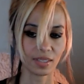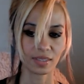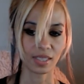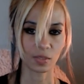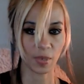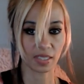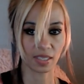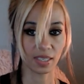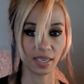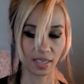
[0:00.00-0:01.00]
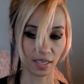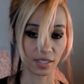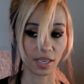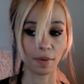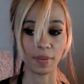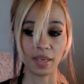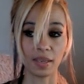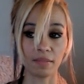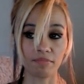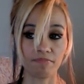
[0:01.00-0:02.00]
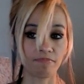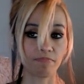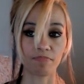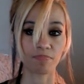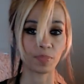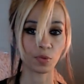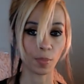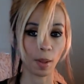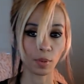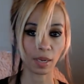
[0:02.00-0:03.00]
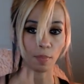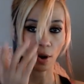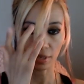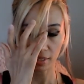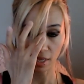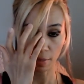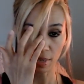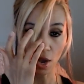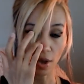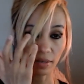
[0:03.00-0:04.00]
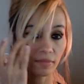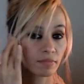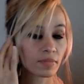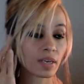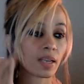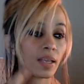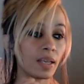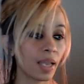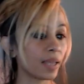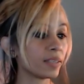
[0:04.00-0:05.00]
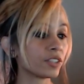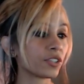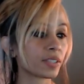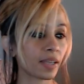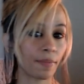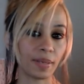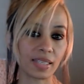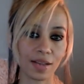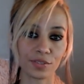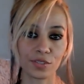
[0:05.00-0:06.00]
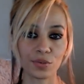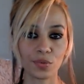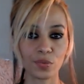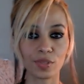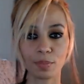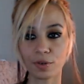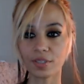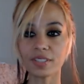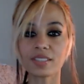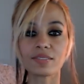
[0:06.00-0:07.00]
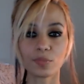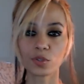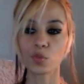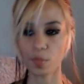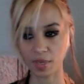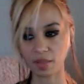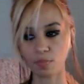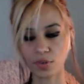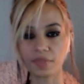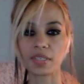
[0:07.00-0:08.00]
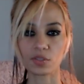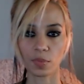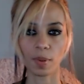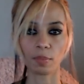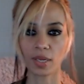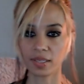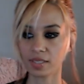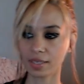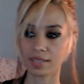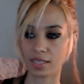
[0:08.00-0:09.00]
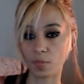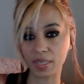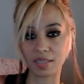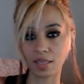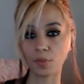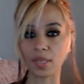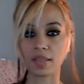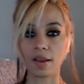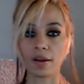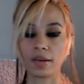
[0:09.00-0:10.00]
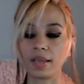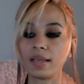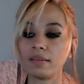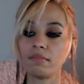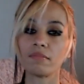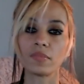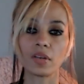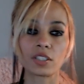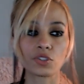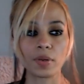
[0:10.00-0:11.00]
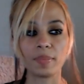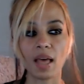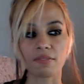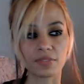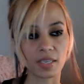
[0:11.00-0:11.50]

That's basically it. It's going to be the Republican Party's going to be gone and it's just going to be down to liberals, which will be the previous Republicans, because that's basically what they are, and extreme left.